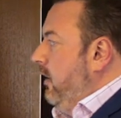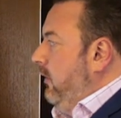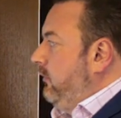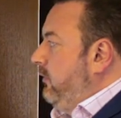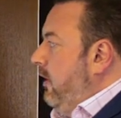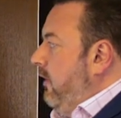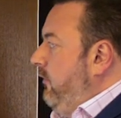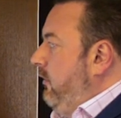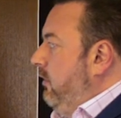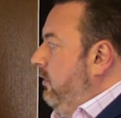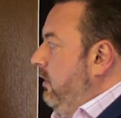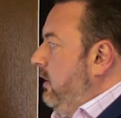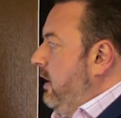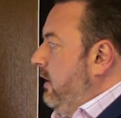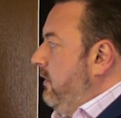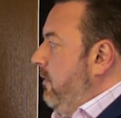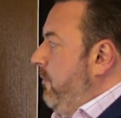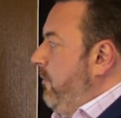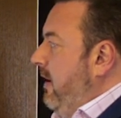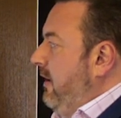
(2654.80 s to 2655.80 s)
So if you look
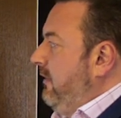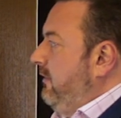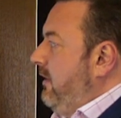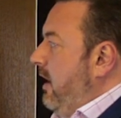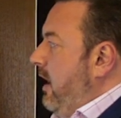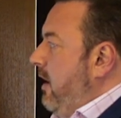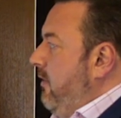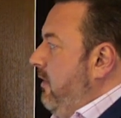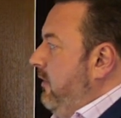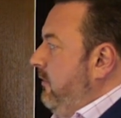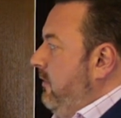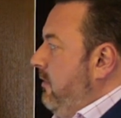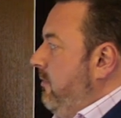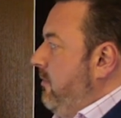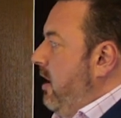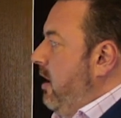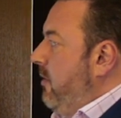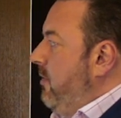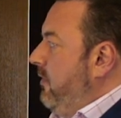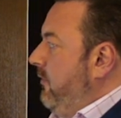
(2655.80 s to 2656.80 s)
at the best areas in
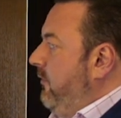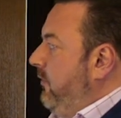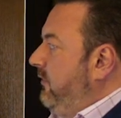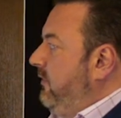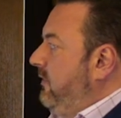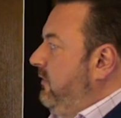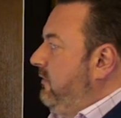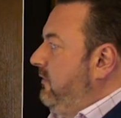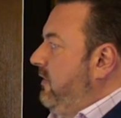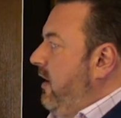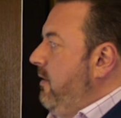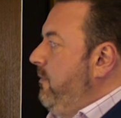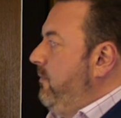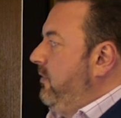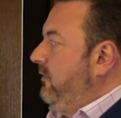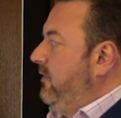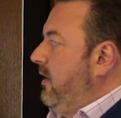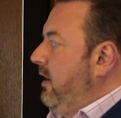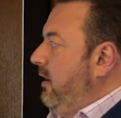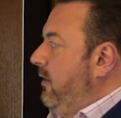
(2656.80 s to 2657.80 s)
Melbourne for
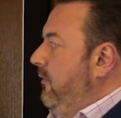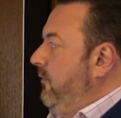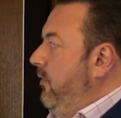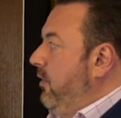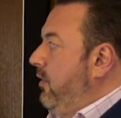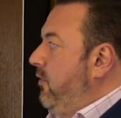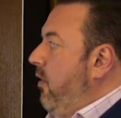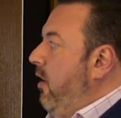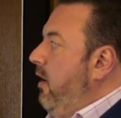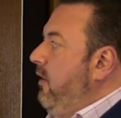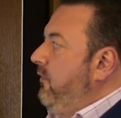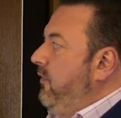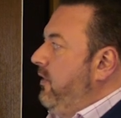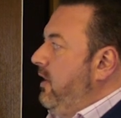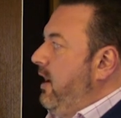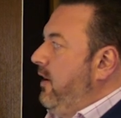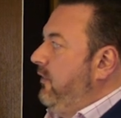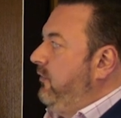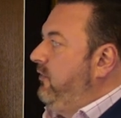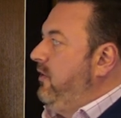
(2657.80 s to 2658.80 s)
10% for growth for the
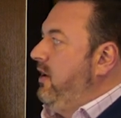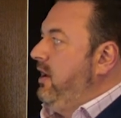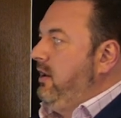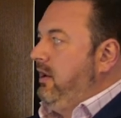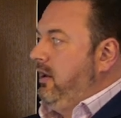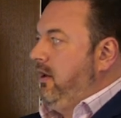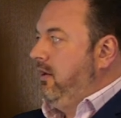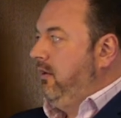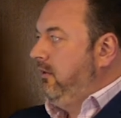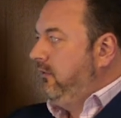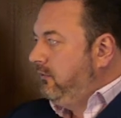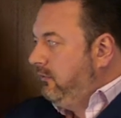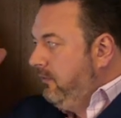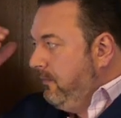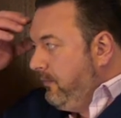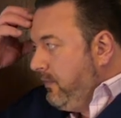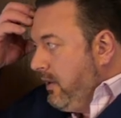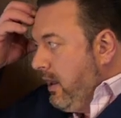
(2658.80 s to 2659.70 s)
last 10 years,